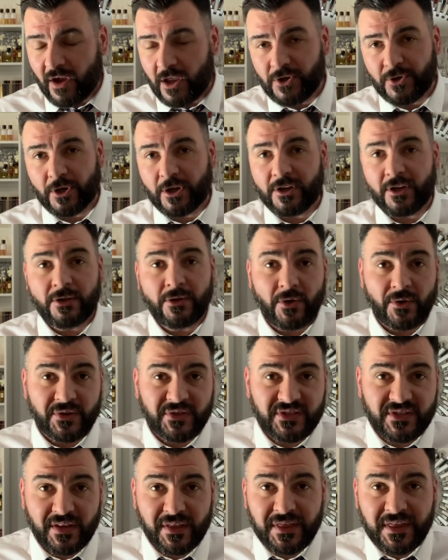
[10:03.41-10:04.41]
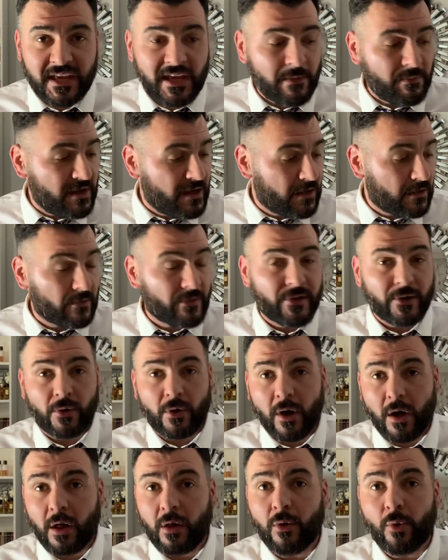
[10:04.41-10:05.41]
And you're going to notice the theme here. They're
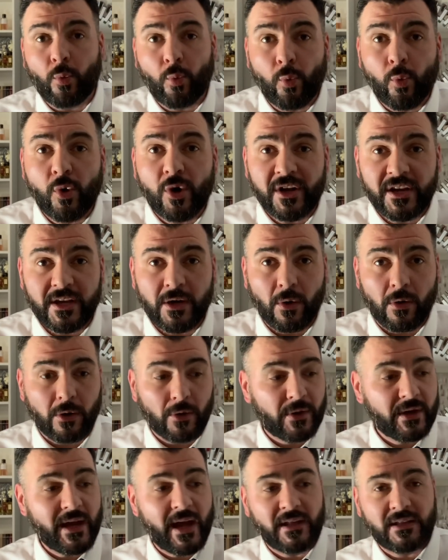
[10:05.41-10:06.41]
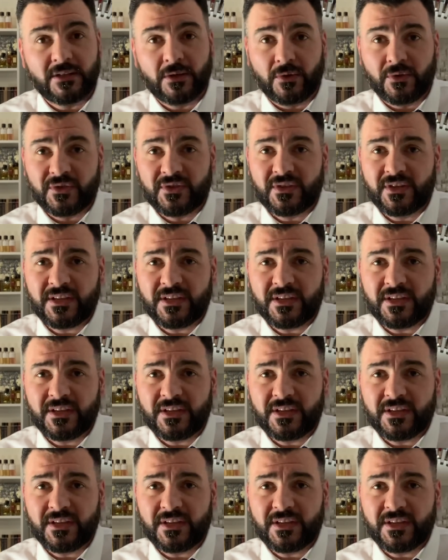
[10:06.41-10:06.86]
all woody orientals.